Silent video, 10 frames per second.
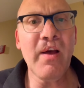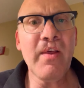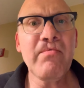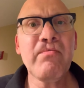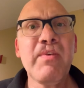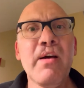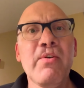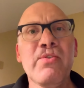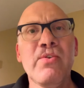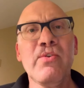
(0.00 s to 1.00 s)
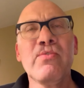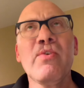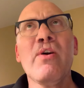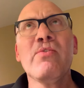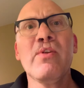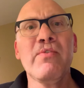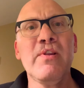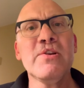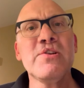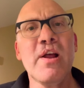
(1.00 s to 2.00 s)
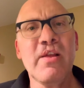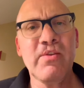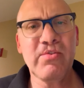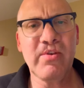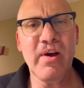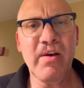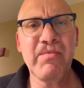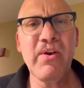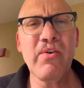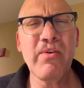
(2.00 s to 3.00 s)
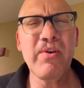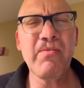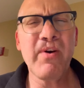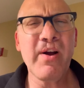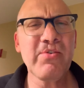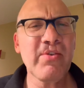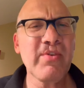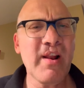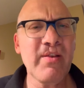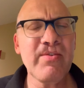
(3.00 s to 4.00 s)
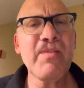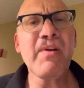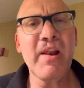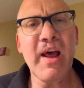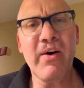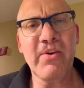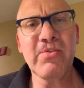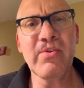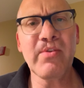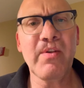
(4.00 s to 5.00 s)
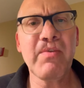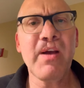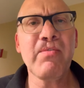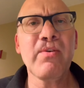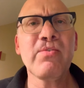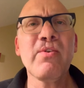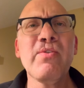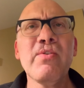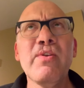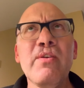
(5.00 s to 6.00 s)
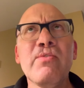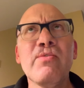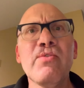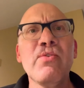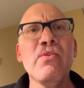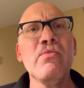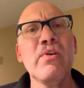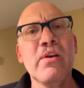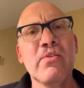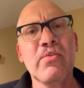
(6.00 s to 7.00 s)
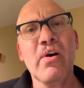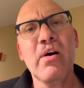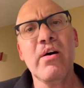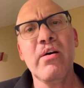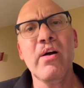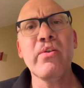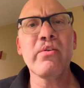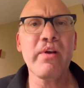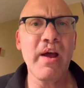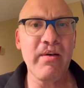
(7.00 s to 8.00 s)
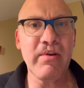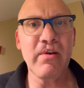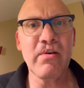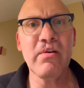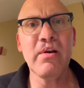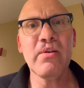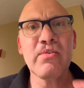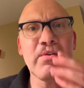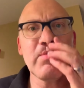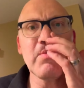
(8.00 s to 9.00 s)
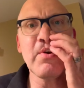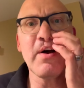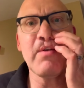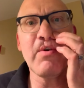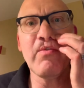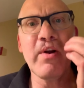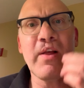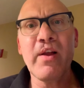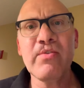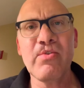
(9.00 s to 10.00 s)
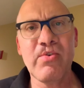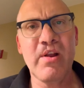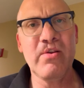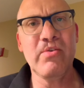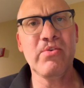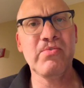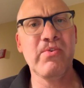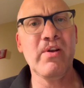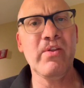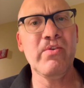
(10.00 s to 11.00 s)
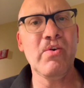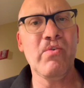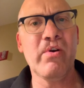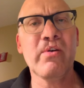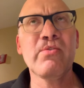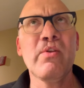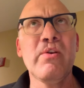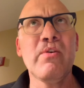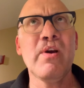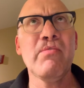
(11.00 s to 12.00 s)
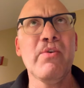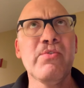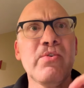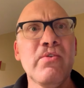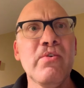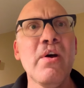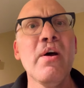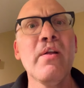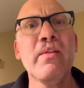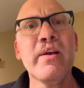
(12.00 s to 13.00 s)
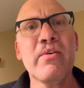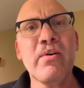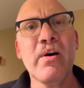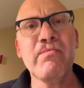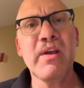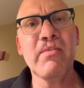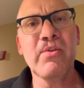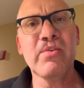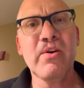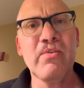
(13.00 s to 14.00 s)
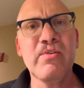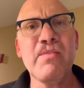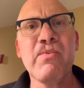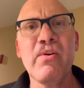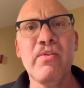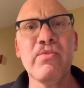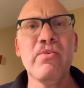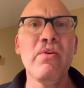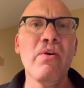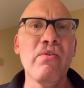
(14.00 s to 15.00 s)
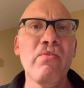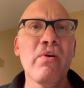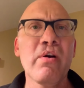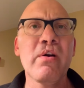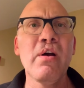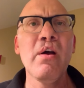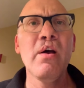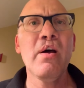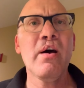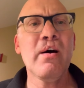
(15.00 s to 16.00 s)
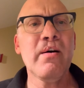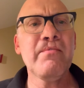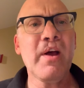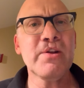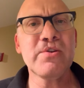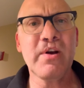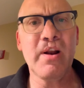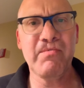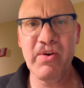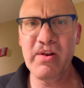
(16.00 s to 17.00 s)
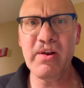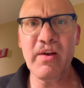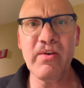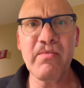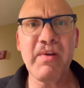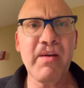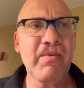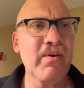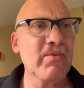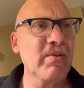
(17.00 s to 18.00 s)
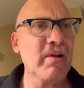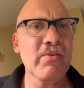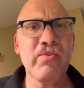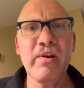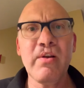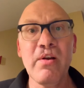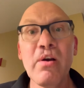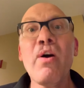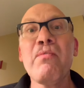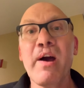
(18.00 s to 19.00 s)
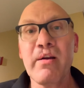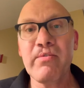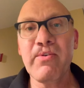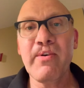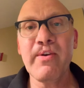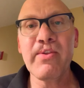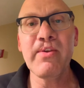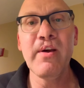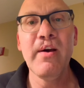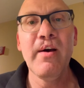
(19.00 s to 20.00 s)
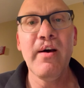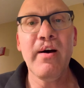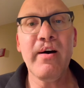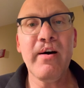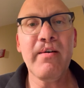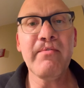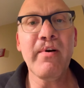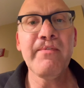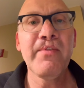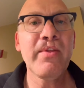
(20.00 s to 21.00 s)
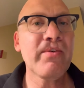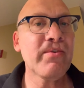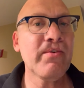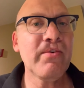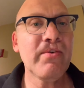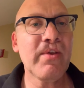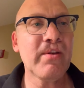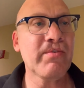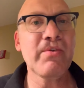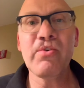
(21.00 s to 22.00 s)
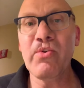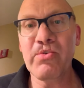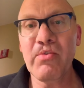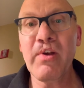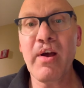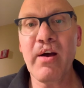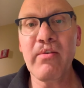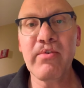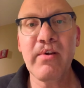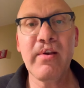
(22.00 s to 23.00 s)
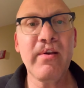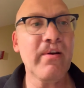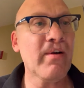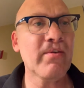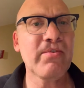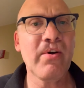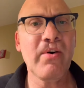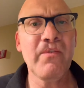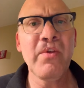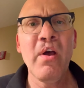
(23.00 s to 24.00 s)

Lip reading: then be able to start sort of initiating this peer review process and a deep analysis of the paper. So these 2 weeks are a little heavier in terms of time, but what I like to try to do is front load the work so that you're able to later on be able to go deeper into your own work as you're kind of putting together your papers and as we go back and forth through the different tools that we have here. So